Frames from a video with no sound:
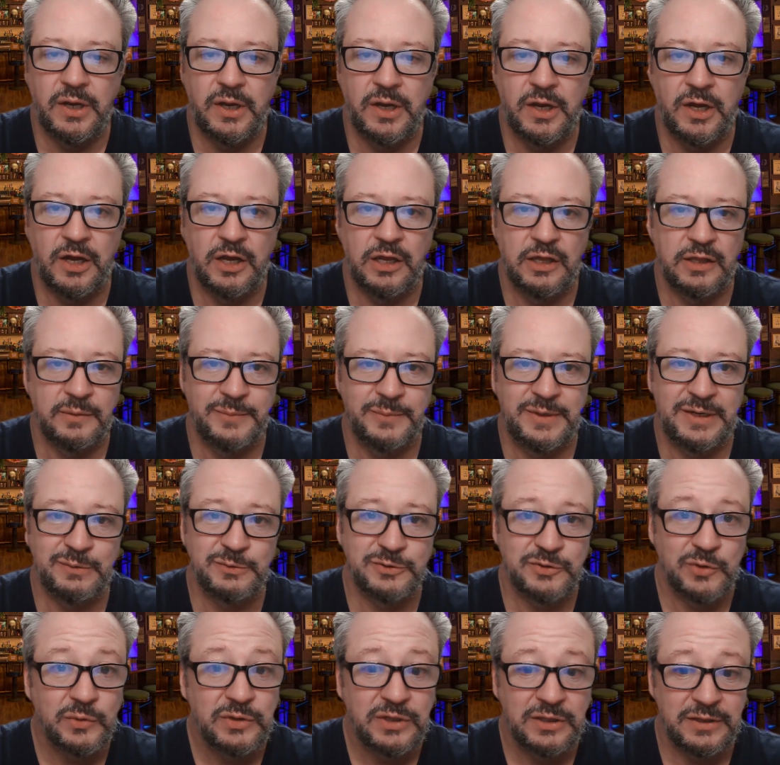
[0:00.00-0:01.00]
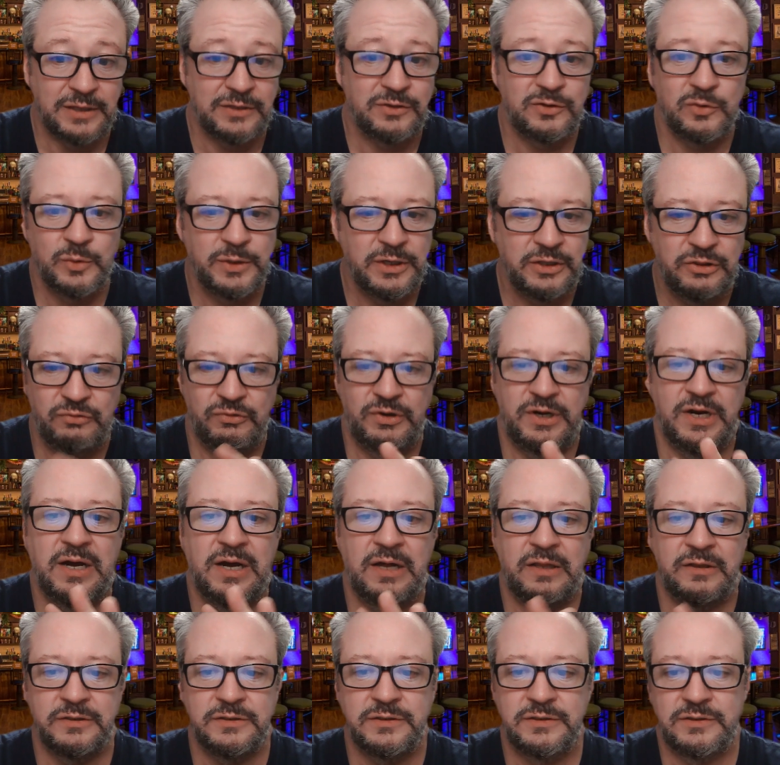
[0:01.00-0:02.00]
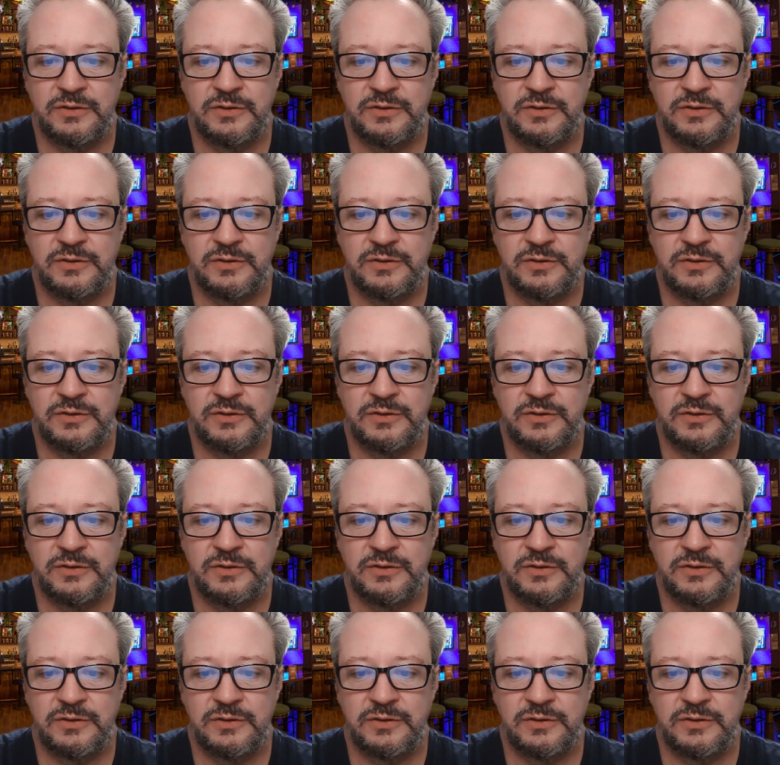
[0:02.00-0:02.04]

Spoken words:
And it was only like $23,